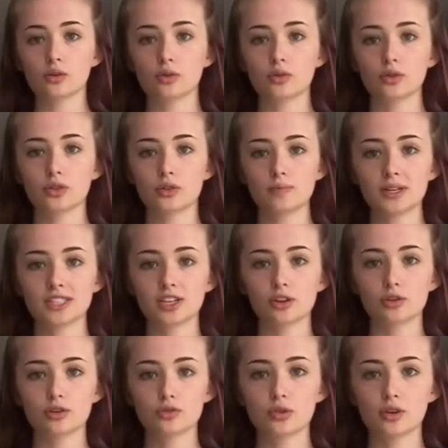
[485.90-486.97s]
the
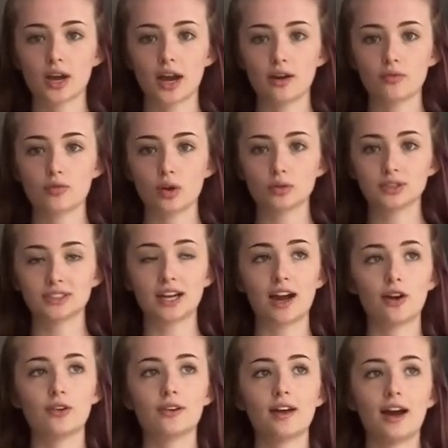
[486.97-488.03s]
material just kind of rolls
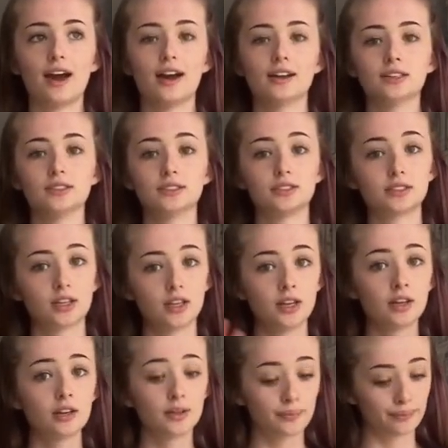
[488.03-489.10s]
down, and
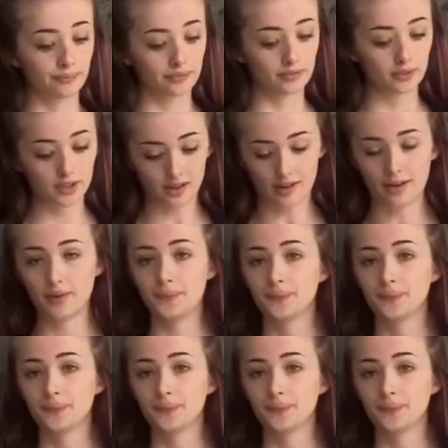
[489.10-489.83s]
yeah.